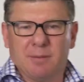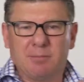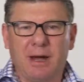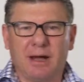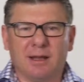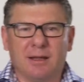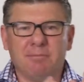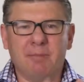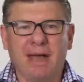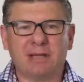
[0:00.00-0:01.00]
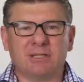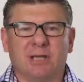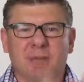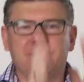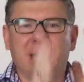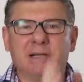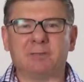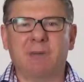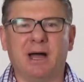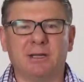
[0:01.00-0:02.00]
But match and
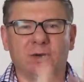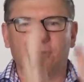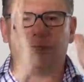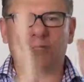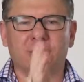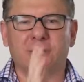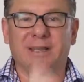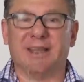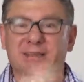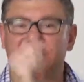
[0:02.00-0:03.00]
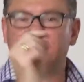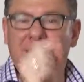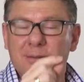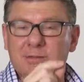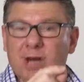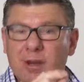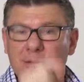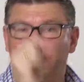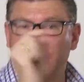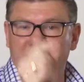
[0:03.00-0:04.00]
benchmark your maturity. At the same time
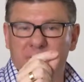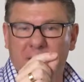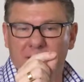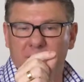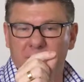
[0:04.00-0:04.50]
you benchmark